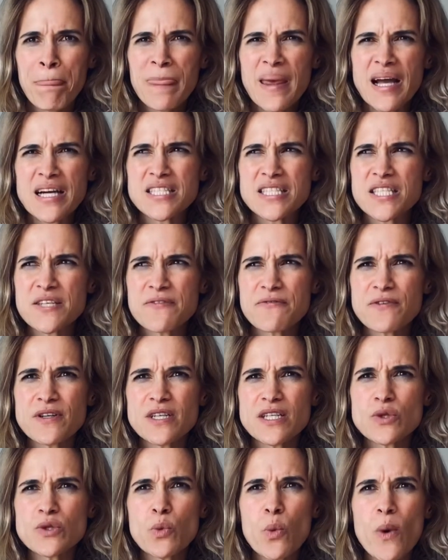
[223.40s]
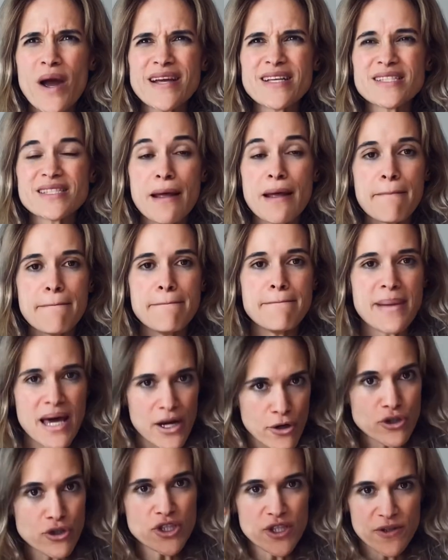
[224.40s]
different in ways that men
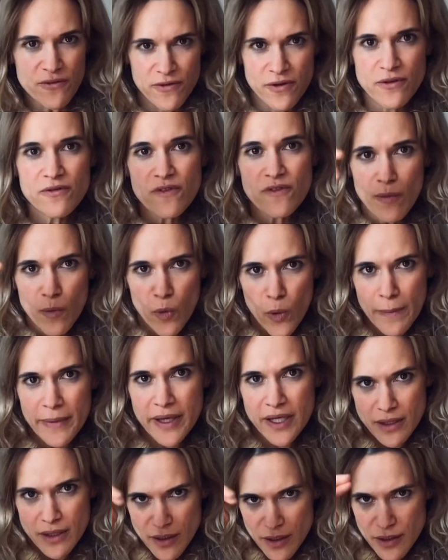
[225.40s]
are different from women.